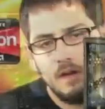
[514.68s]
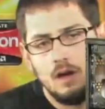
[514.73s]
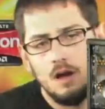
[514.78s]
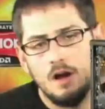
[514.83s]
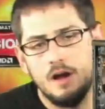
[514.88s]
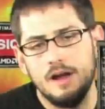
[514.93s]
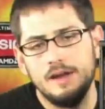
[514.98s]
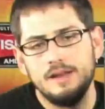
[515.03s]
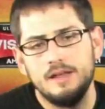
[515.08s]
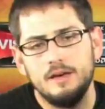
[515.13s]

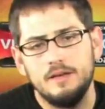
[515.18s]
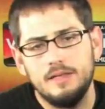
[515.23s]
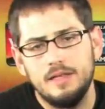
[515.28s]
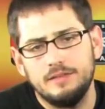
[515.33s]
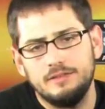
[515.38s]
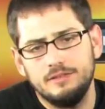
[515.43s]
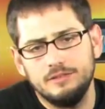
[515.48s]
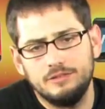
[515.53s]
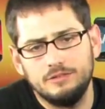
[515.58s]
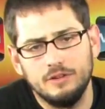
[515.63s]
All right, now
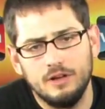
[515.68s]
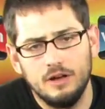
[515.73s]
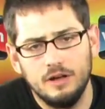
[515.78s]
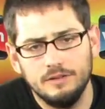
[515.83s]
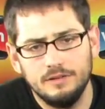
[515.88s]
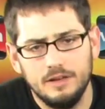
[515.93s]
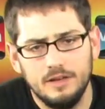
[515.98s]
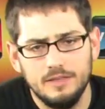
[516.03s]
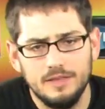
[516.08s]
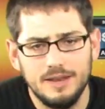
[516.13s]
that's
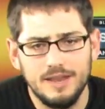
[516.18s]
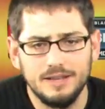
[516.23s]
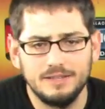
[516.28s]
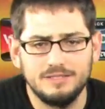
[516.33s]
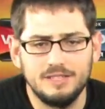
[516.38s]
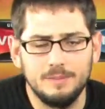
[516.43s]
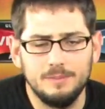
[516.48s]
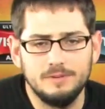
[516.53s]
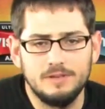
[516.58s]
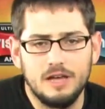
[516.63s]
installed, uh, the next
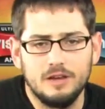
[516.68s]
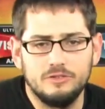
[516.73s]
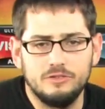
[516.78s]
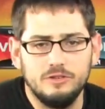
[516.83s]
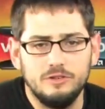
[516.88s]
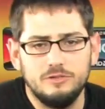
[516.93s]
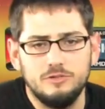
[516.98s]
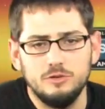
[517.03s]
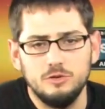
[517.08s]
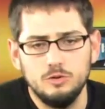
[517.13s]
step is
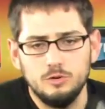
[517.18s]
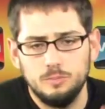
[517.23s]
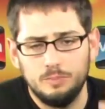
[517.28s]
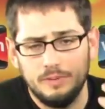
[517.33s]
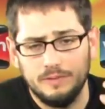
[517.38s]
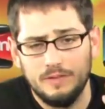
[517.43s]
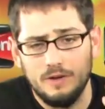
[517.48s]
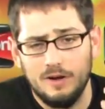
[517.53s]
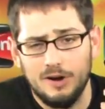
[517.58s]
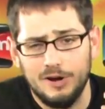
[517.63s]
actually to
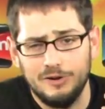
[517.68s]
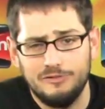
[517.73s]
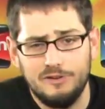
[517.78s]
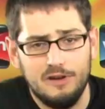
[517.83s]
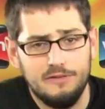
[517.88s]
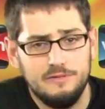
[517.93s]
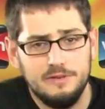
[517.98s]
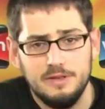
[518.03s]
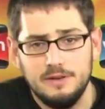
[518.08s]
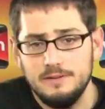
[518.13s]
put the hard
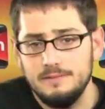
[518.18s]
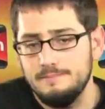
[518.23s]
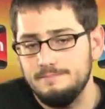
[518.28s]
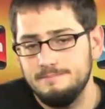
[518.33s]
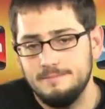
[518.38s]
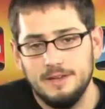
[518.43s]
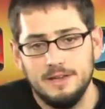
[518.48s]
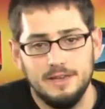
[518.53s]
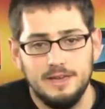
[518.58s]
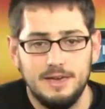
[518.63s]
drive in.
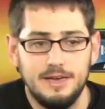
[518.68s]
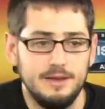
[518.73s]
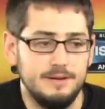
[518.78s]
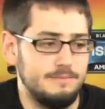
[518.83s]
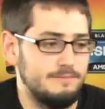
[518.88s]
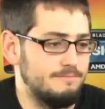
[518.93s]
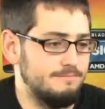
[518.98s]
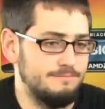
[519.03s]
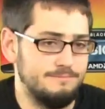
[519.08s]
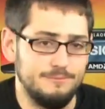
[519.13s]

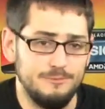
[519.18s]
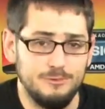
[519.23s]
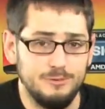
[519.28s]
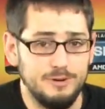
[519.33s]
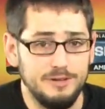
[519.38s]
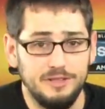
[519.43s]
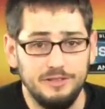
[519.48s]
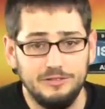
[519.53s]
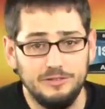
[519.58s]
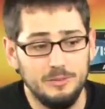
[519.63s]
Again,
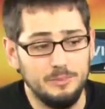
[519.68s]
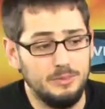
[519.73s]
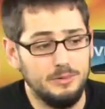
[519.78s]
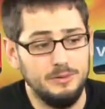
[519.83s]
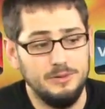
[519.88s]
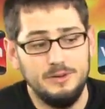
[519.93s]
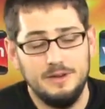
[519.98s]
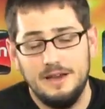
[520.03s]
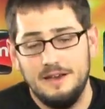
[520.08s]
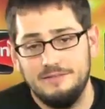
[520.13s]
really
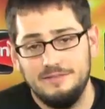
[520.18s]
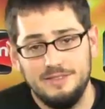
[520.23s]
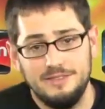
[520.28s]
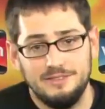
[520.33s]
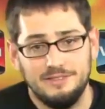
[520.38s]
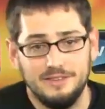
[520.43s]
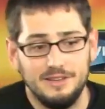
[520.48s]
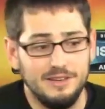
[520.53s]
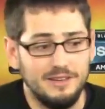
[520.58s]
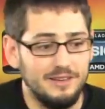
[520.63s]
simple. You have
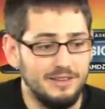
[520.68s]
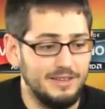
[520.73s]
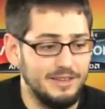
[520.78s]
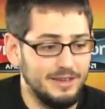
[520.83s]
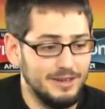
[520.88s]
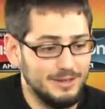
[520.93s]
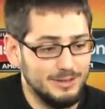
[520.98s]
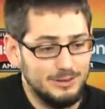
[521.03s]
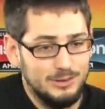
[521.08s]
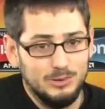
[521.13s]
these uh,
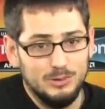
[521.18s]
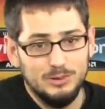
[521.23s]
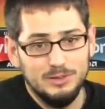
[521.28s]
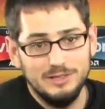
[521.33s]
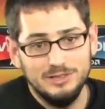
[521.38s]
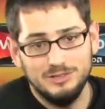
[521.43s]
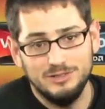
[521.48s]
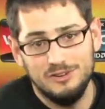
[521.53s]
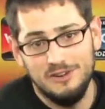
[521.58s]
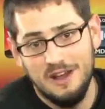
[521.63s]

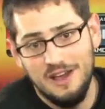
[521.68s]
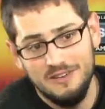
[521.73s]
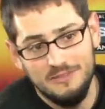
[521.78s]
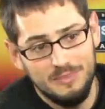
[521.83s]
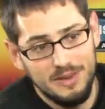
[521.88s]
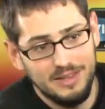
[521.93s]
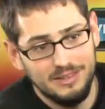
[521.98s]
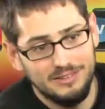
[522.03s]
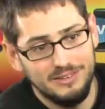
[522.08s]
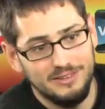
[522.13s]
toolless drive
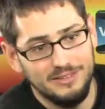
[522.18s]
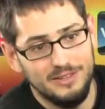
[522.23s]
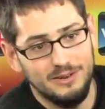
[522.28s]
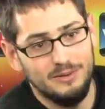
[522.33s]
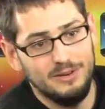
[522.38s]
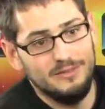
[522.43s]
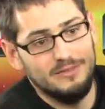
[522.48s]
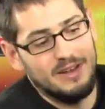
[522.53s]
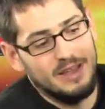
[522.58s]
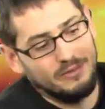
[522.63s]
bays here. They
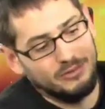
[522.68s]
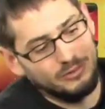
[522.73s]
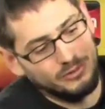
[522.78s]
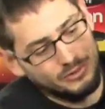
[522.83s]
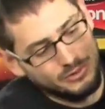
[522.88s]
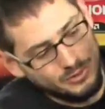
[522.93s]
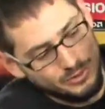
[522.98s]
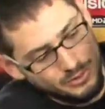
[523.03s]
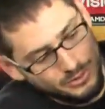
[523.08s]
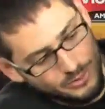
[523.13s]
don't even have
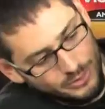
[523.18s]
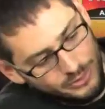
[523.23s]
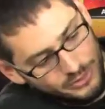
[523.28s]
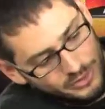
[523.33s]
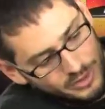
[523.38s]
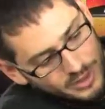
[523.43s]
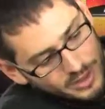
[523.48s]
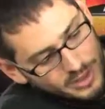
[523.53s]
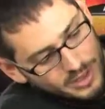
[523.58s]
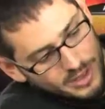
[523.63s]

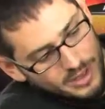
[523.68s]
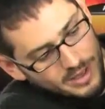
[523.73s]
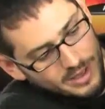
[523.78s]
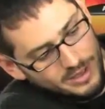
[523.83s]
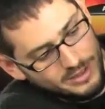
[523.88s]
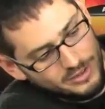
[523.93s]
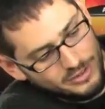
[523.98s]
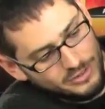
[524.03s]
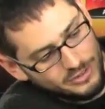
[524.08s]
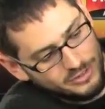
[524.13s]
screws.
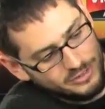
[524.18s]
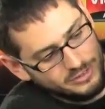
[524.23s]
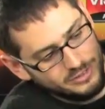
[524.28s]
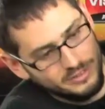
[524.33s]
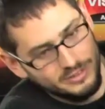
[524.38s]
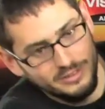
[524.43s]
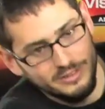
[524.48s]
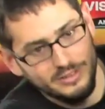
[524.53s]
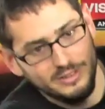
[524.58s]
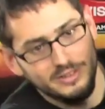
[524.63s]
Uh, you
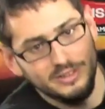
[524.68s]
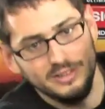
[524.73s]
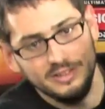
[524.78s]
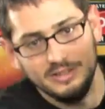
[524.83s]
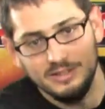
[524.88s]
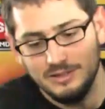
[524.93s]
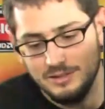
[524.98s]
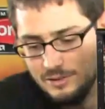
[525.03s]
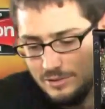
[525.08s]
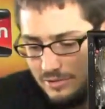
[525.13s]
just
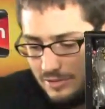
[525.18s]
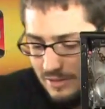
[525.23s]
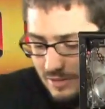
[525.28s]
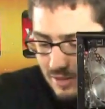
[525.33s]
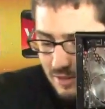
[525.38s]
loosen